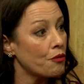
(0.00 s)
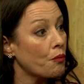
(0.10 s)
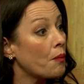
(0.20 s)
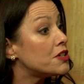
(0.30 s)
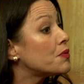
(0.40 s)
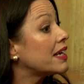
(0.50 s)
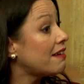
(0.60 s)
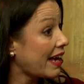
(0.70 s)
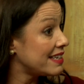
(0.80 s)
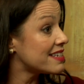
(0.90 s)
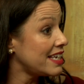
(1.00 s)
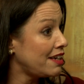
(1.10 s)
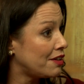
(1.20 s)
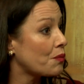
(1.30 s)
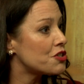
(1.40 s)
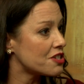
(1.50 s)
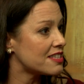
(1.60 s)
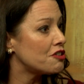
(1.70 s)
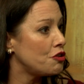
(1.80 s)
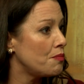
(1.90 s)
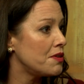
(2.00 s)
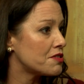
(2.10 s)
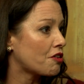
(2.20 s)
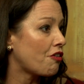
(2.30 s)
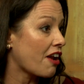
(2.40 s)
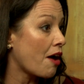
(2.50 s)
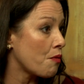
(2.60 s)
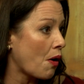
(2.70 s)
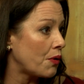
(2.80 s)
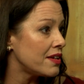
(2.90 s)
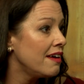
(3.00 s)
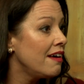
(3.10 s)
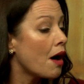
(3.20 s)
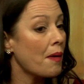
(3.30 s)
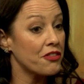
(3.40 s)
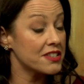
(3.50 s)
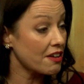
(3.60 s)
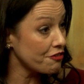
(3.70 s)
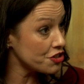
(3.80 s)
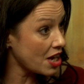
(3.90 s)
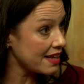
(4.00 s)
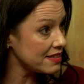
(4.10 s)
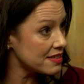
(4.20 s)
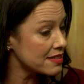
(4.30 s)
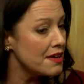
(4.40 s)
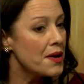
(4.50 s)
We'll be doing 19, which is the new musical that I wrote about the suffragettes.